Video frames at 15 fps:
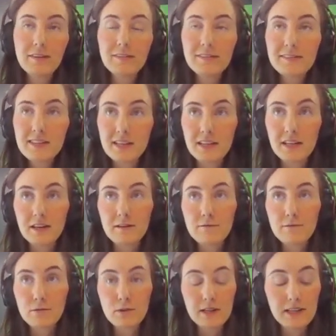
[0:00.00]
sticker
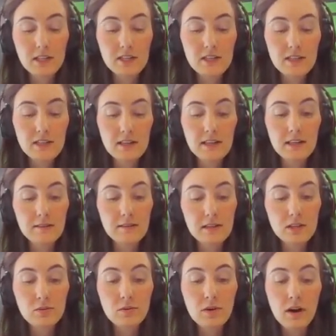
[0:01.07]
for each
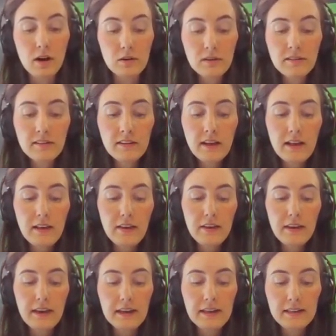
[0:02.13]
individual hose,
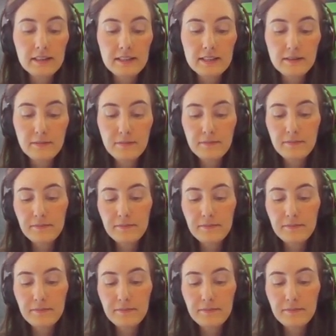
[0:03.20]
and